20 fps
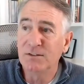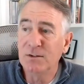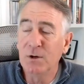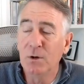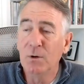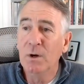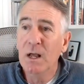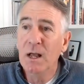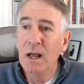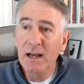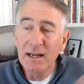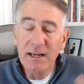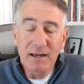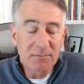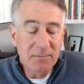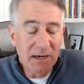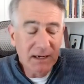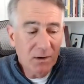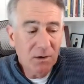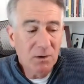So I have
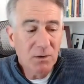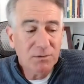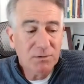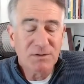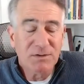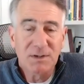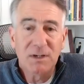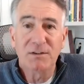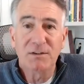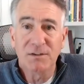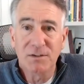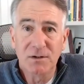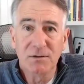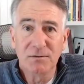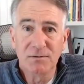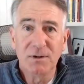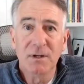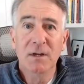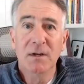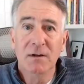my own sense
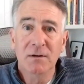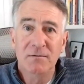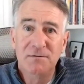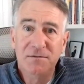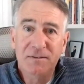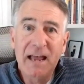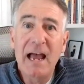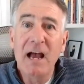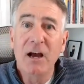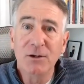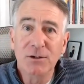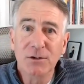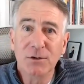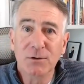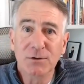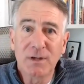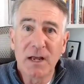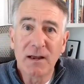of values.